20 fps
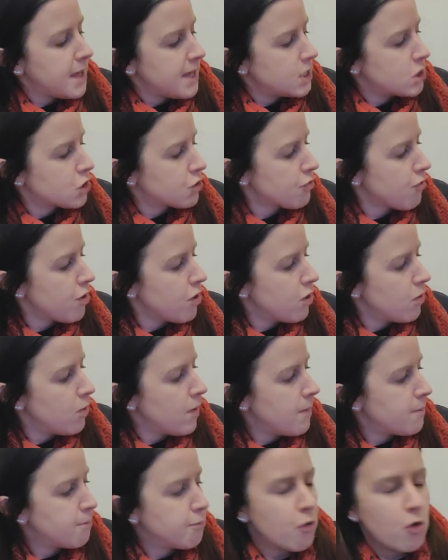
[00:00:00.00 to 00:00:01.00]

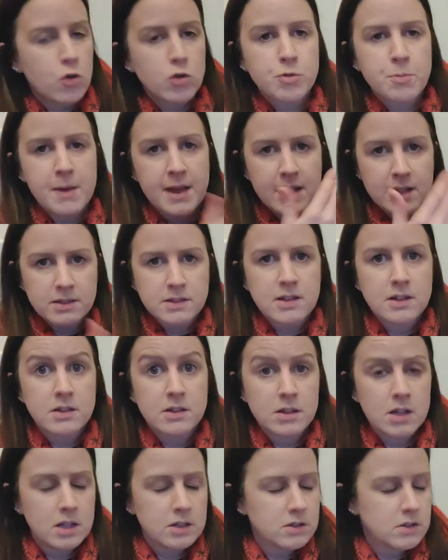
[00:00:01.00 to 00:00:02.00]
beetroot, broad beans,
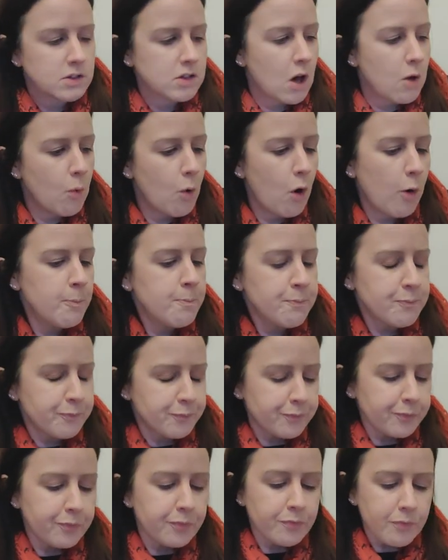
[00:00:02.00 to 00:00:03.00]
and so on.
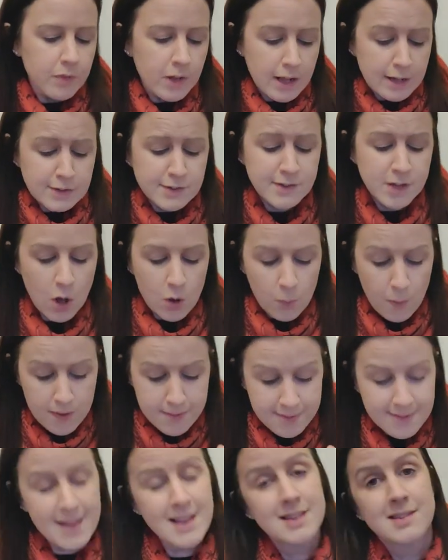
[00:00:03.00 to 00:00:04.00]
So
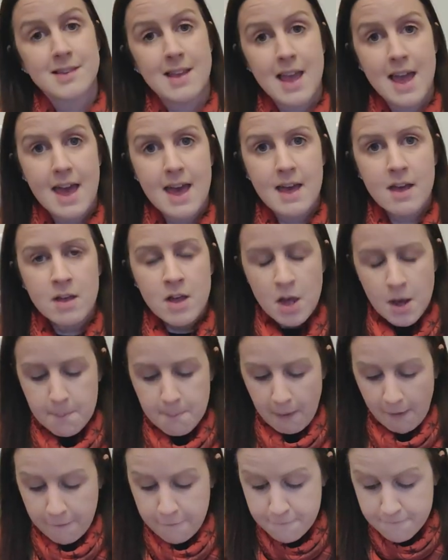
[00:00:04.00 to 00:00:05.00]
this year,
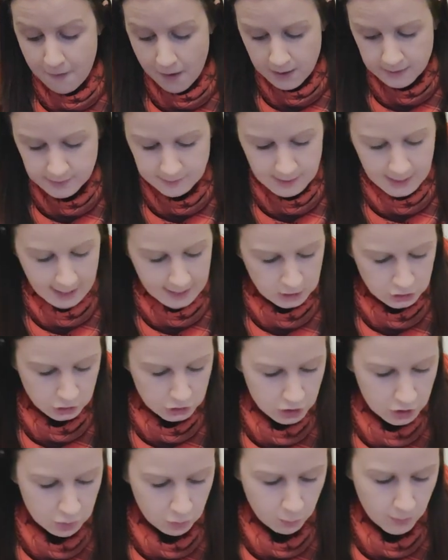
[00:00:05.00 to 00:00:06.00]
my first
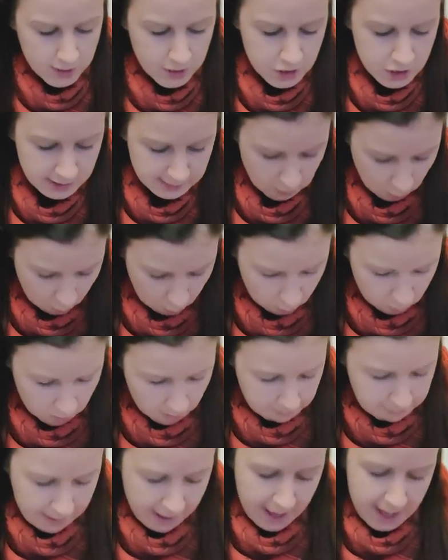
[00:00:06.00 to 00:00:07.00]
selection, which is
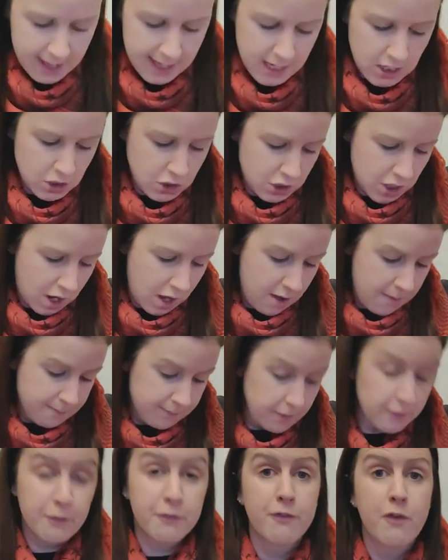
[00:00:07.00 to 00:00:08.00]
on page
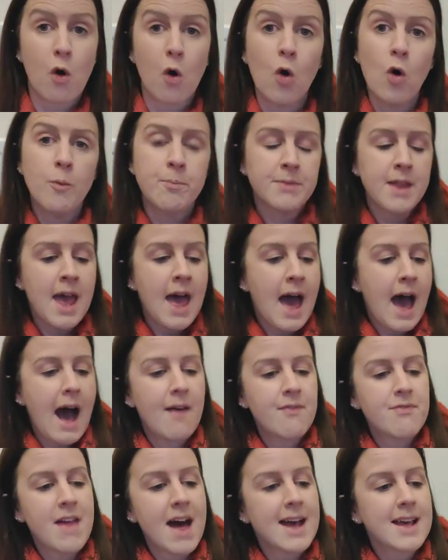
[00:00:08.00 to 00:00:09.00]
four,
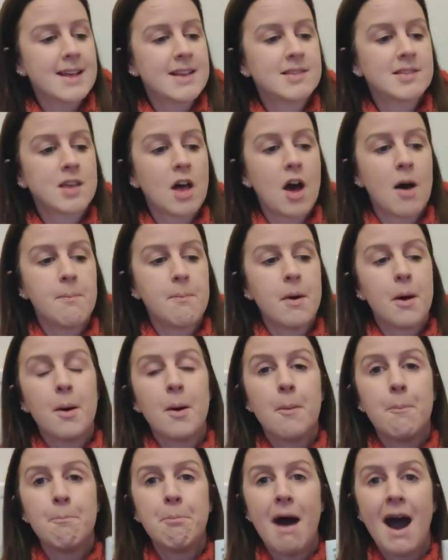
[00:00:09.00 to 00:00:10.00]
and that is
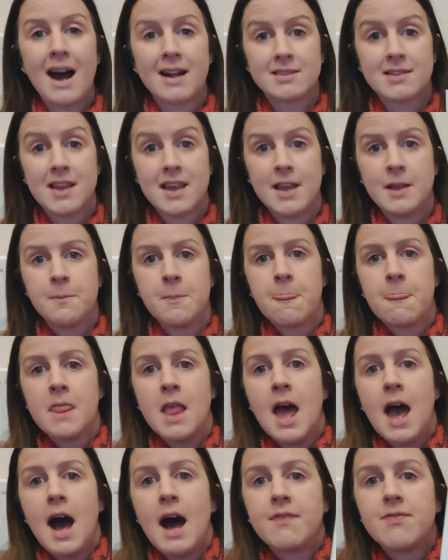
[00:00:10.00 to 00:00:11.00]
paddy,
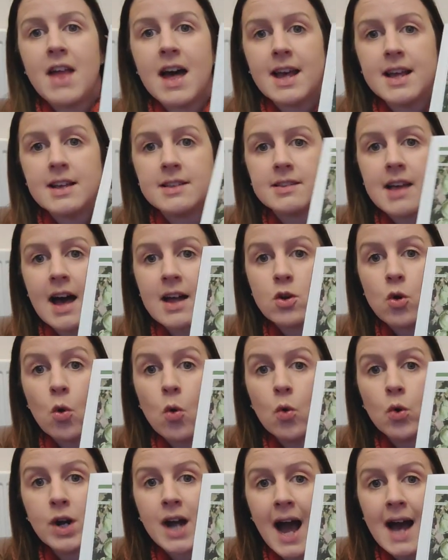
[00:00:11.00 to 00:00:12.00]
and that is an
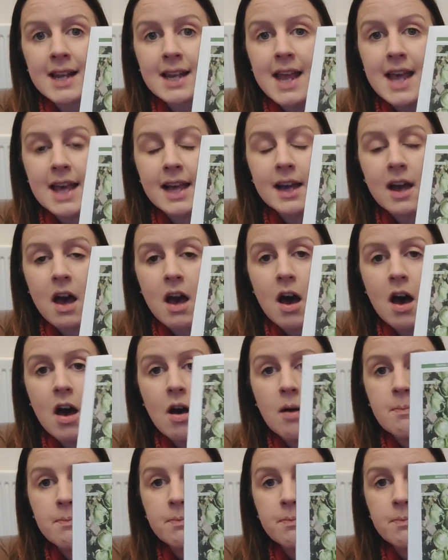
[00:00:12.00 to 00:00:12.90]
organic